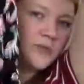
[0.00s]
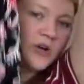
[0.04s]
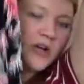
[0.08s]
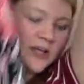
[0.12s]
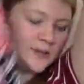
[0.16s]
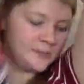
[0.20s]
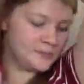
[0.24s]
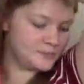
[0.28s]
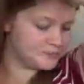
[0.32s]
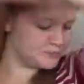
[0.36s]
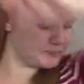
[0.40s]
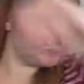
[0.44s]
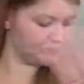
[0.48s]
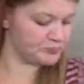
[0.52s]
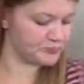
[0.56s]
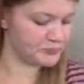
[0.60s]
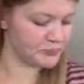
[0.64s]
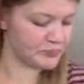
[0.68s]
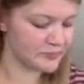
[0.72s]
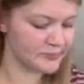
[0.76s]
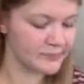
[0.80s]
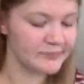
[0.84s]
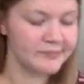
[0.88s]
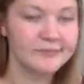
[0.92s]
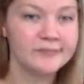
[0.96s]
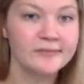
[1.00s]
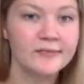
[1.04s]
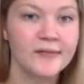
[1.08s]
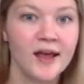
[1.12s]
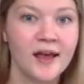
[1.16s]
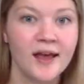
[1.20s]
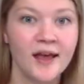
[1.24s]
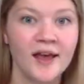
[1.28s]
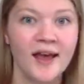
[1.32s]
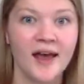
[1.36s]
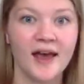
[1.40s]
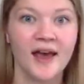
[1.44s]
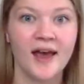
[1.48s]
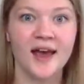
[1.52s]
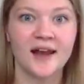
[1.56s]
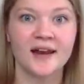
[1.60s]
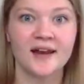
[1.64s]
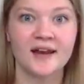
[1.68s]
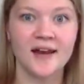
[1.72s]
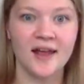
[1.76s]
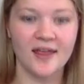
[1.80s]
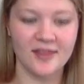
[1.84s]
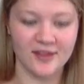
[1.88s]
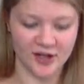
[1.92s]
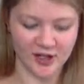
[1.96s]
Pretty. And
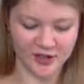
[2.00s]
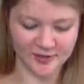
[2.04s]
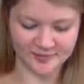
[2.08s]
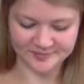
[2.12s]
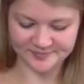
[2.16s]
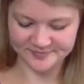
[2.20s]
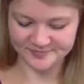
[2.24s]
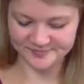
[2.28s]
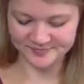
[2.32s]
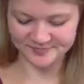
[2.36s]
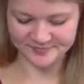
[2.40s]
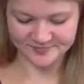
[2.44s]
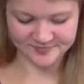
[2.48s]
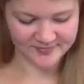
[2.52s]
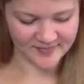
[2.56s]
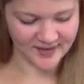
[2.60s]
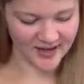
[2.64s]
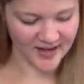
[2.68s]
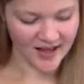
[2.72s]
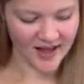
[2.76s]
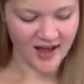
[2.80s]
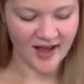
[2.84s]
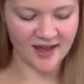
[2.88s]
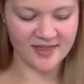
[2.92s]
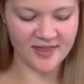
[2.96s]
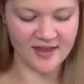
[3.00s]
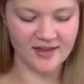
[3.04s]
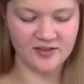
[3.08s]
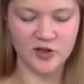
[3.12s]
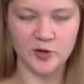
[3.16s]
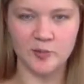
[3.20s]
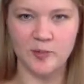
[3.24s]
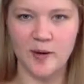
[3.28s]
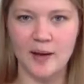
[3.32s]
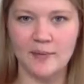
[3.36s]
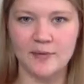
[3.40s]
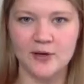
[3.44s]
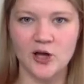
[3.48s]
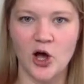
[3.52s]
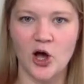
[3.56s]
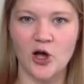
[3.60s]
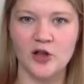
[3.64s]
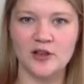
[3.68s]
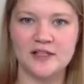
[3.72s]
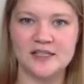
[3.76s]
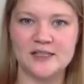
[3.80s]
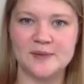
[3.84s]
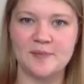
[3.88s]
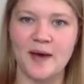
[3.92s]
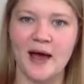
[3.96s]
another I think they're probably all
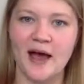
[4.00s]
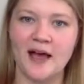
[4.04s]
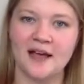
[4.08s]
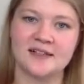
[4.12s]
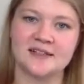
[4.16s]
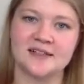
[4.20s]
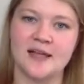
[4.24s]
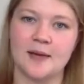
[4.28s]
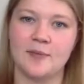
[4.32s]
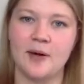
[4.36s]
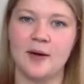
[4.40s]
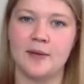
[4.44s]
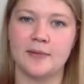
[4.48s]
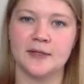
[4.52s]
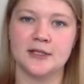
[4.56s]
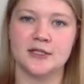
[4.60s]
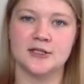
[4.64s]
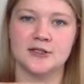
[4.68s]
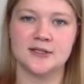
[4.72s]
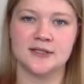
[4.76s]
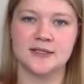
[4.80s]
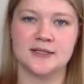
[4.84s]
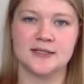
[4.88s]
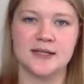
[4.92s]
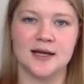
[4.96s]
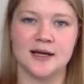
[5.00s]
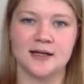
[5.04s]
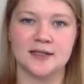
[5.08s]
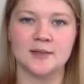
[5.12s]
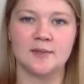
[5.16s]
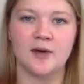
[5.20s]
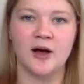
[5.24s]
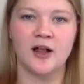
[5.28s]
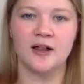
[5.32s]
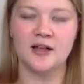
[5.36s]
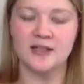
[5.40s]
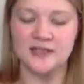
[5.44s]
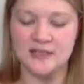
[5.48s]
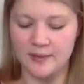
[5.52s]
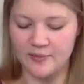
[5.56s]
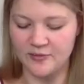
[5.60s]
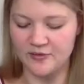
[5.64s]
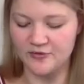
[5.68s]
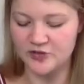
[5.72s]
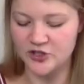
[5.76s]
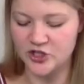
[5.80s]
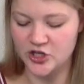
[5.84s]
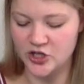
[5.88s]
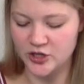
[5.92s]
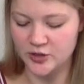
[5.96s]
in this bag because I probably just stacked them all on top
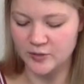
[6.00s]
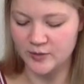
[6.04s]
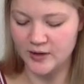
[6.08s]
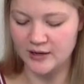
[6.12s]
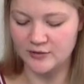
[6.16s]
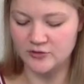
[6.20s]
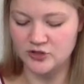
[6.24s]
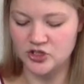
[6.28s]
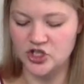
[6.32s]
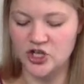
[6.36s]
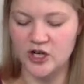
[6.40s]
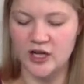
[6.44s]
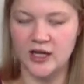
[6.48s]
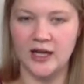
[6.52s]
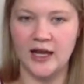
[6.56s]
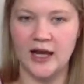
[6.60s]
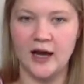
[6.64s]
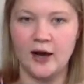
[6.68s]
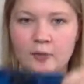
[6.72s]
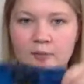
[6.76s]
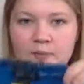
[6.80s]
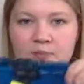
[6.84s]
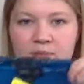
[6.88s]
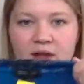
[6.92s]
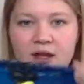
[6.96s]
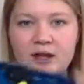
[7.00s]
of each other when I was checking out.